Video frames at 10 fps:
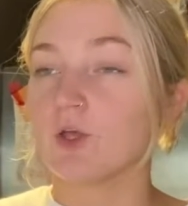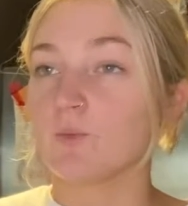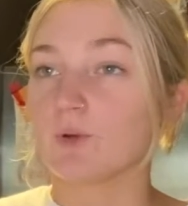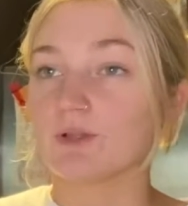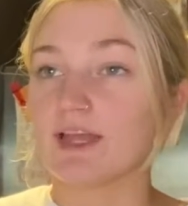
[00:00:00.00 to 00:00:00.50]

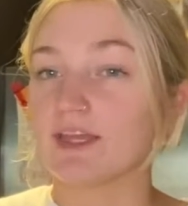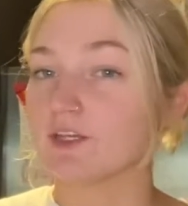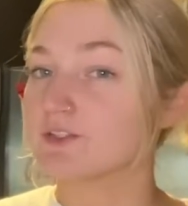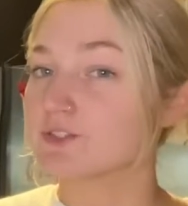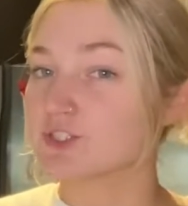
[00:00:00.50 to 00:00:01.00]
were like
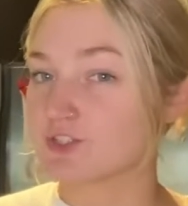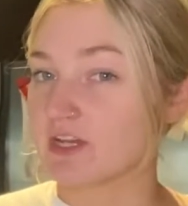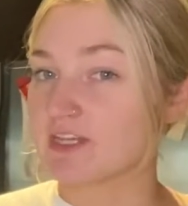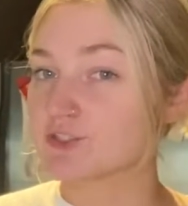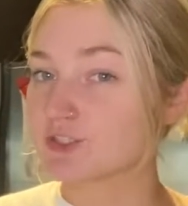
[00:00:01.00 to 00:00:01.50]

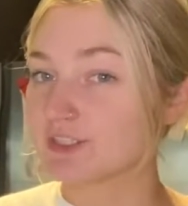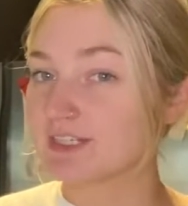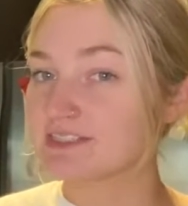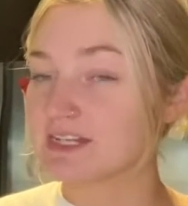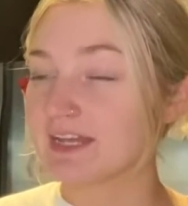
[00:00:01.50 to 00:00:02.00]
strange
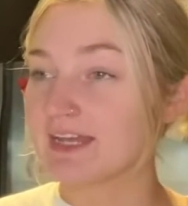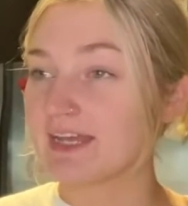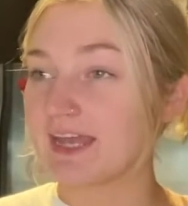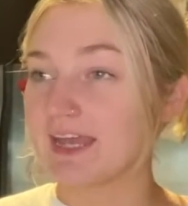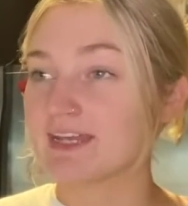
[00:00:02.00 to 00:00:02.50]
looking
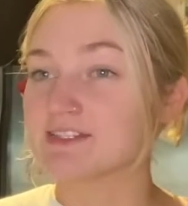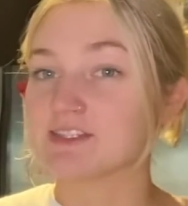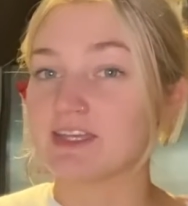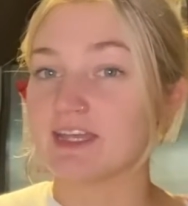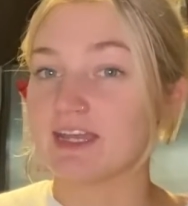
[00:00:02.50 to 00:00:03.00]
today. And
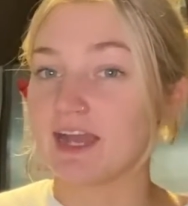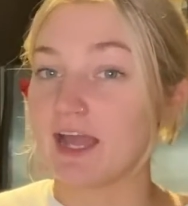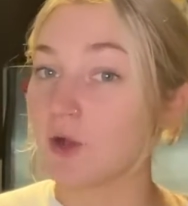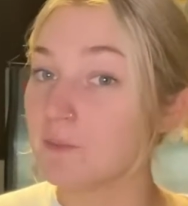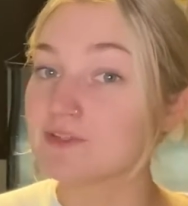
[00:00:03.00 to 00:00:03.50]
I
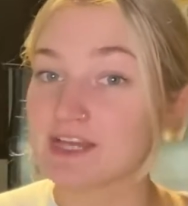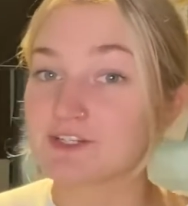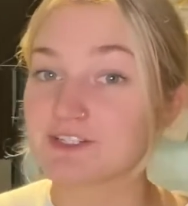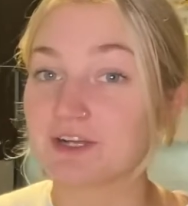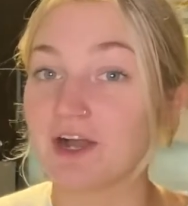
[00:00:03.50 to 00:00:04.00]
almost
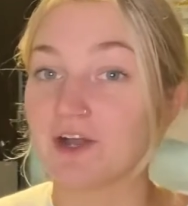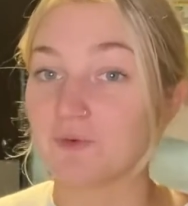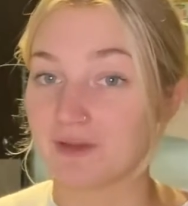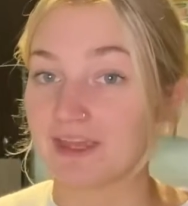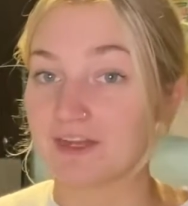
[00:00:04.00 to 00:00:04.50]
actually got
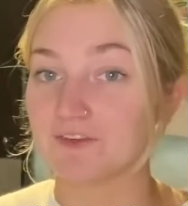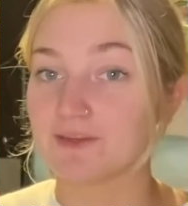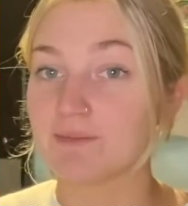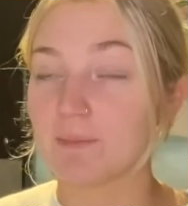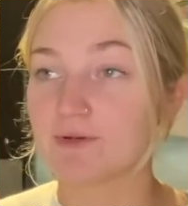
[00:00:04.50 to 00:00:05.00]
organic
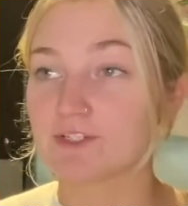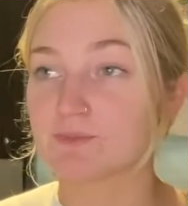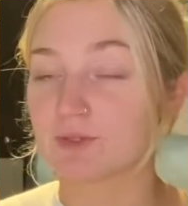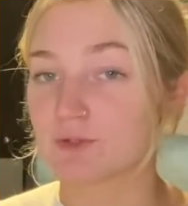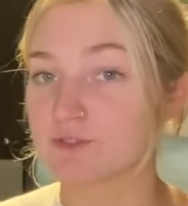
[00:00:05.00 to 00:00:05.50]
green peppers,
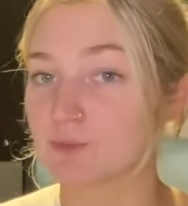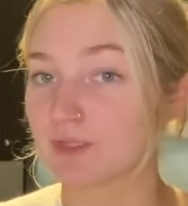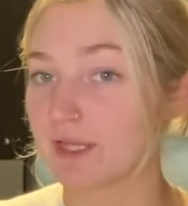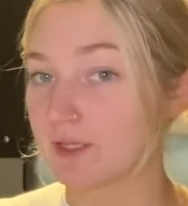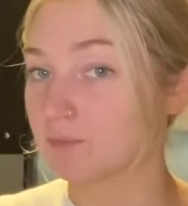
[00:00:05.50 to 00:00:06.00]
but those were
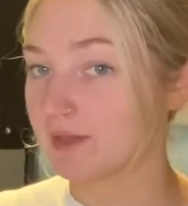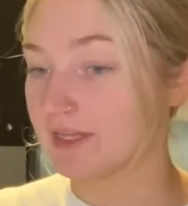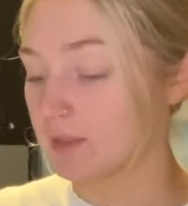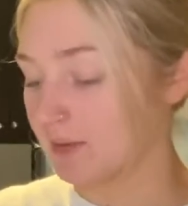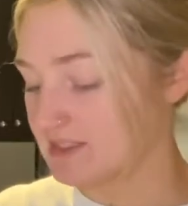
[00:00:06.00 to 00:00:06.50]
like
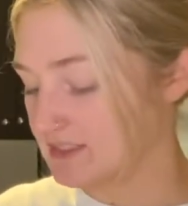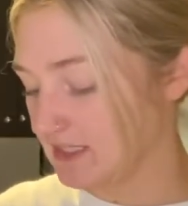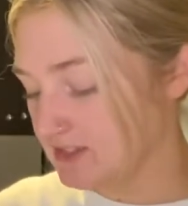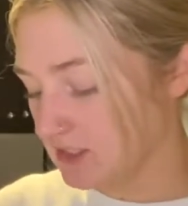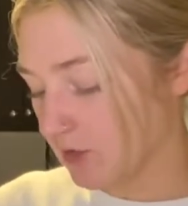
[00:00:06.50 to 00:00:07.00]
completely
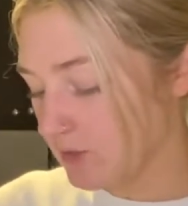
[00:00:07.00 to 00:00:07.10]
busted. So,